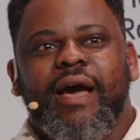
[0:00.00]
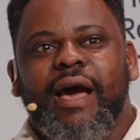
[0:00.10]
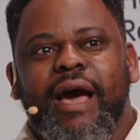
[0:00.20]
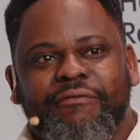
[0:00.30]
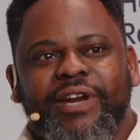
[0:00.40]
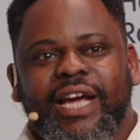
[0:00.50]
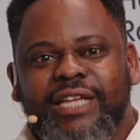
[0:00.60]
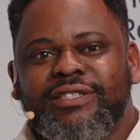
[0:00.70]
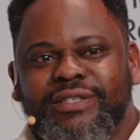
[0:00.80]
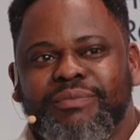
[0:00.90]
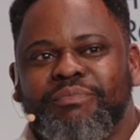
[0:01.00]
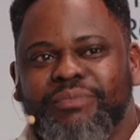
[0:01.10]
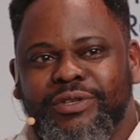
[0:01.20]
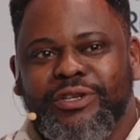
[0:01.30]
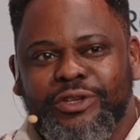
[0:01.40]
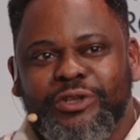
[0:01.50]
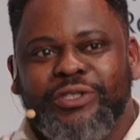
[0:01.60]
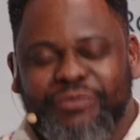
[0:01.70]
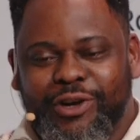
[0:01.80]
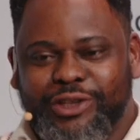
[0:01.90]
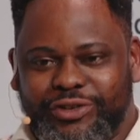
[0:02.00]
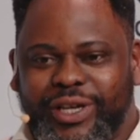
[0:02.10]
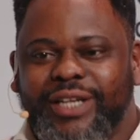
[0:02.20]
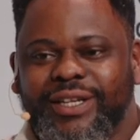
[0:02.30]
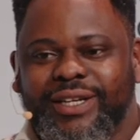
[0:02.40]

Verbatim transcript: Africans use forgery.